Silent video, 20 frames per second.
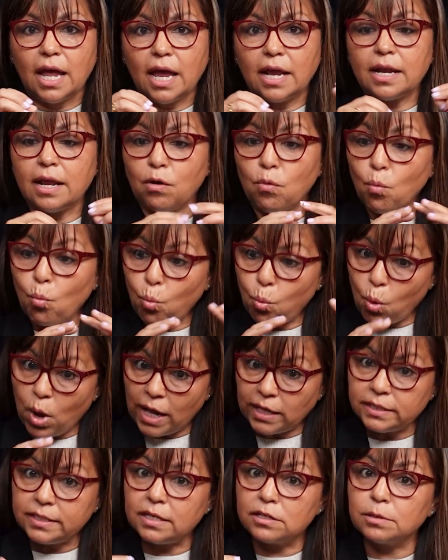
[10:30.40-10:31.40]
And then
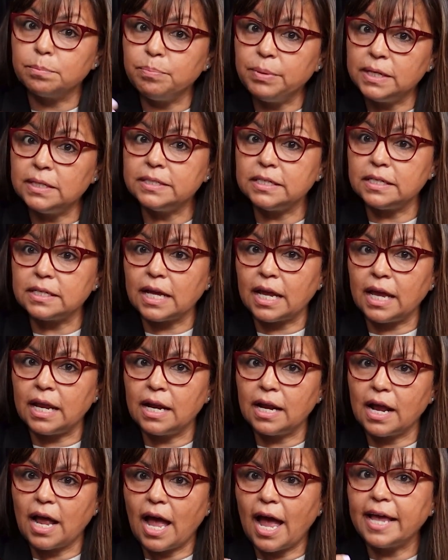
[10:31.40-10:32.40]
while they're building
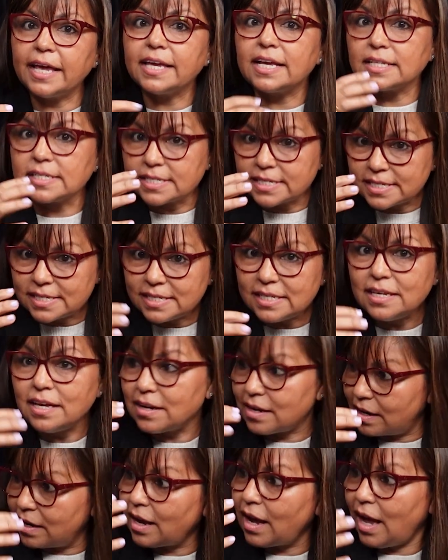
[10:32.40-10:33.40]
it, I can see
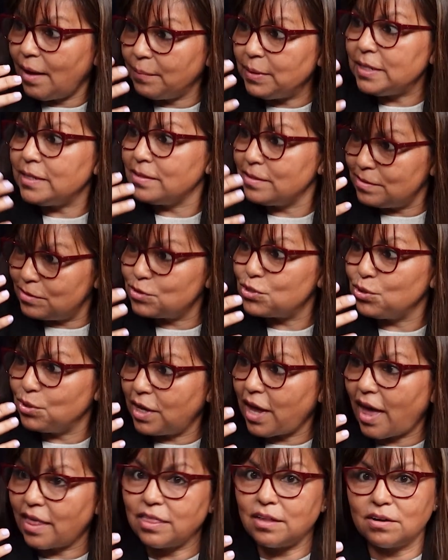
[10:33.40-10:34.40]
it coming
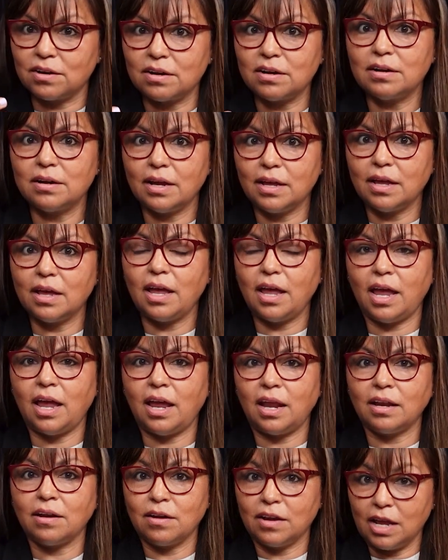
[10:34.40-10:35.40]
together
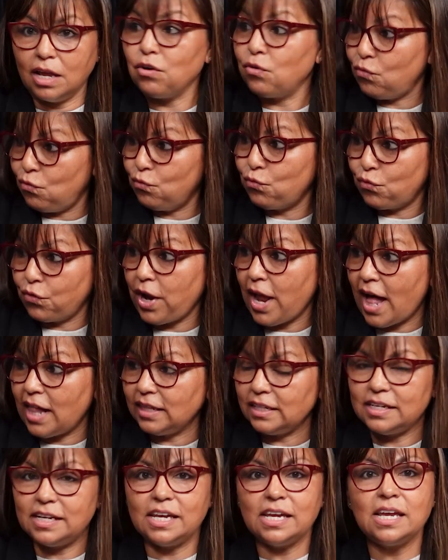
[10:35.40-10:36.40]
in
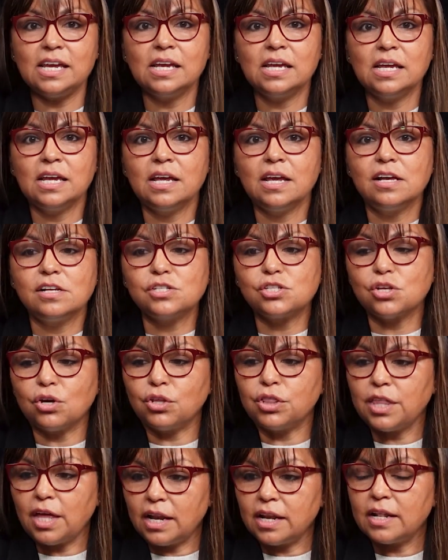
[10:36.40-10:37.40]
reality. So
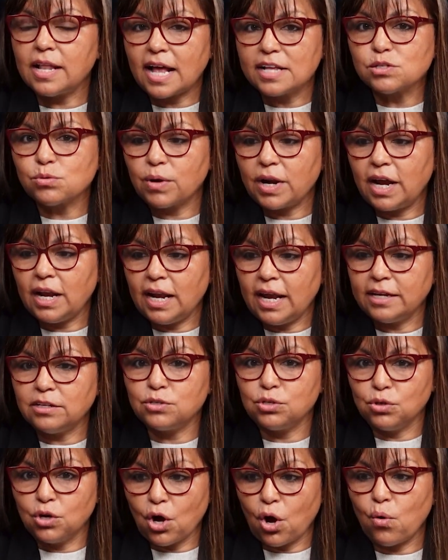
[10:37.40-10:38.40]
then that's what I like
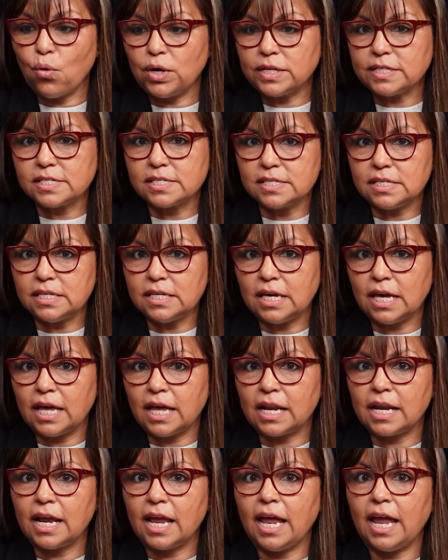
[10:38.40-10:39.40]
to go and see
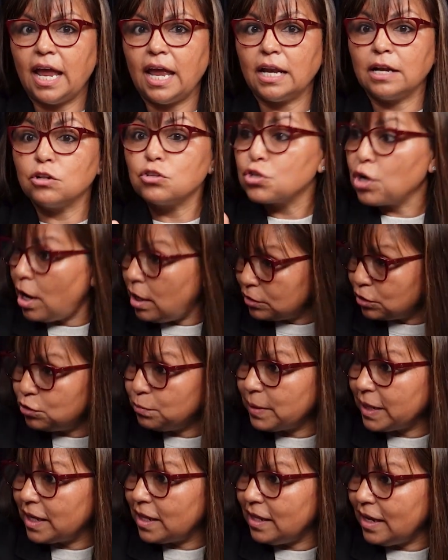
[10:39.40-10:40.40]
it and talk to
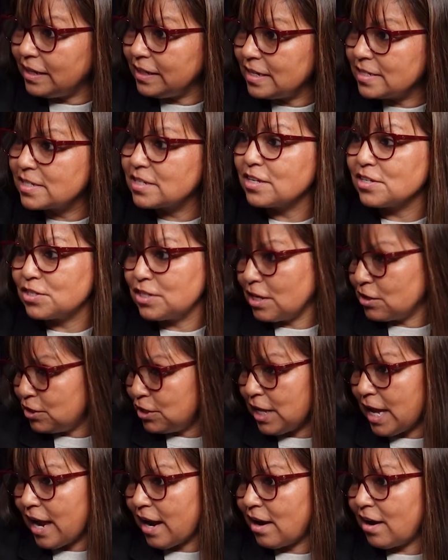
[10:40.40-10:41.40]
my clients because they're
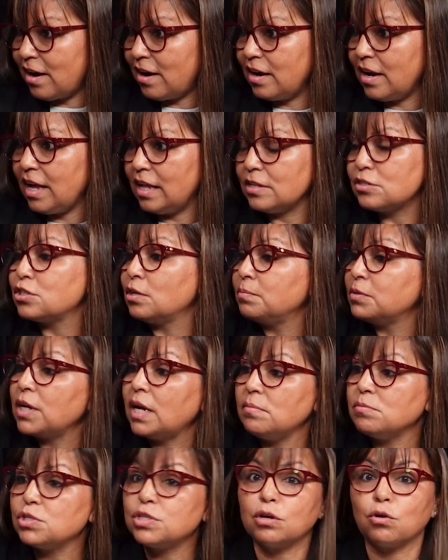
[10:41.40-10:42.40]
there and
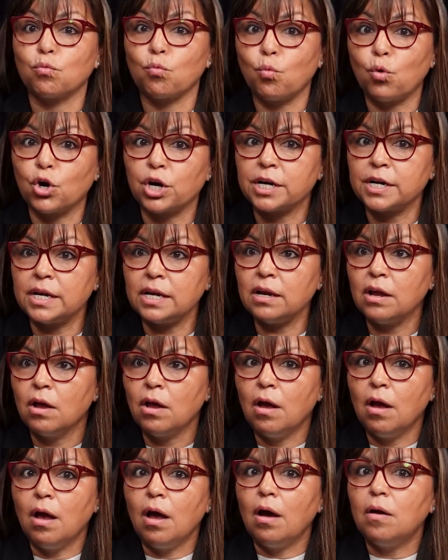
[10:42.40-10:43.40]
sometimes they're worried.
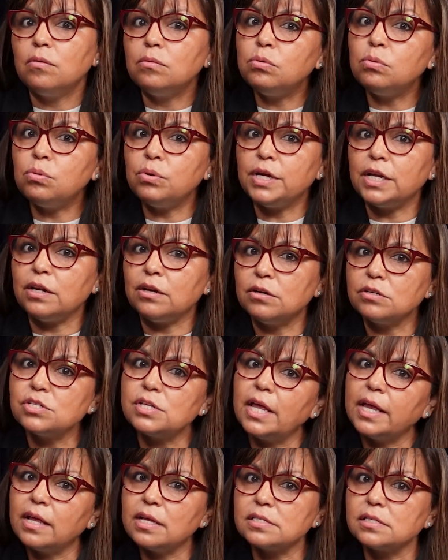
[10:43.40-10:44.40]
Oh, it looks
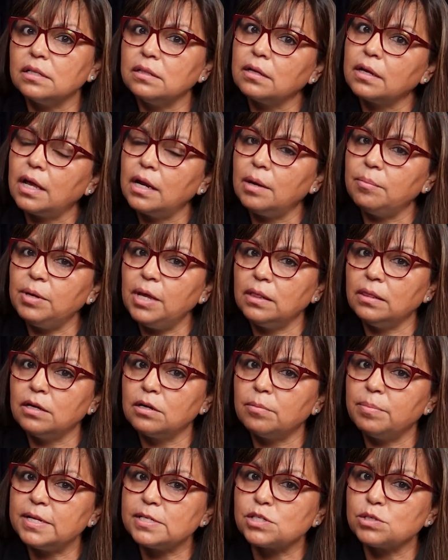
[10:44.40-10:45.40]
like it's going to be a
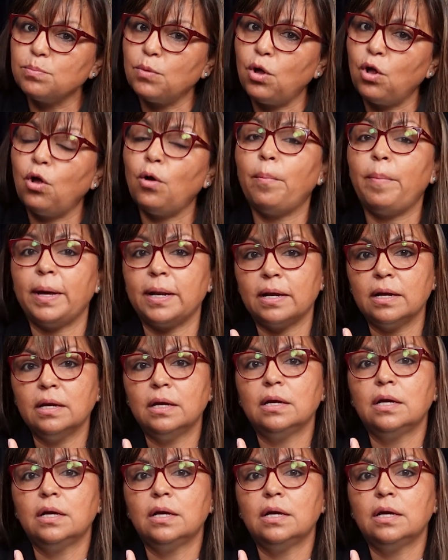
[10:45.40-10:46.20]
little bit small, but